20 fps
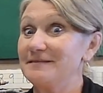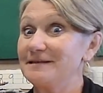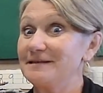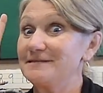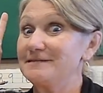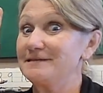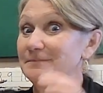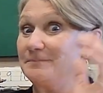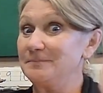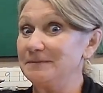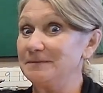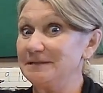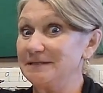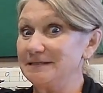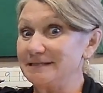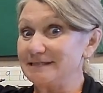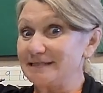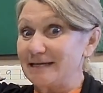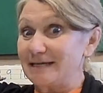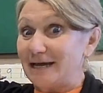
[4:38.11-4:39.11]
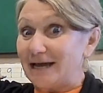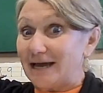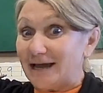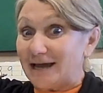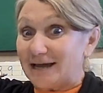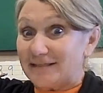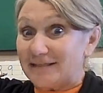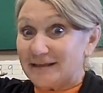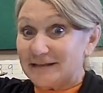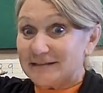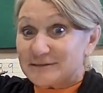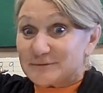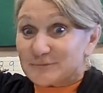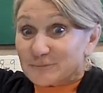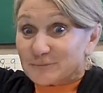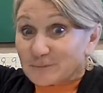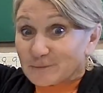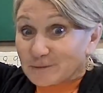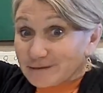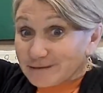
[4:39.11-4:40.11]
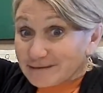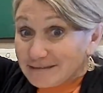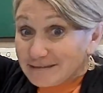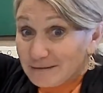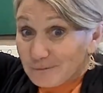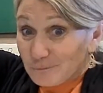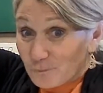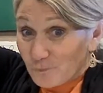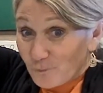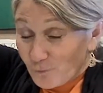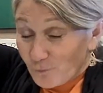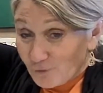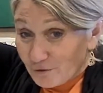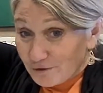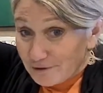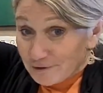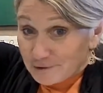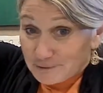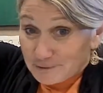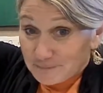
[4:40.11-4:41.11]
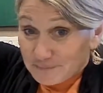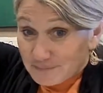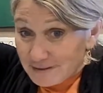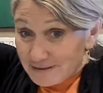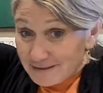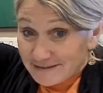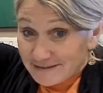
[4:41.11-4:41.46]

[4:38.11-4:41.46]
that's up in the sky that's really warm.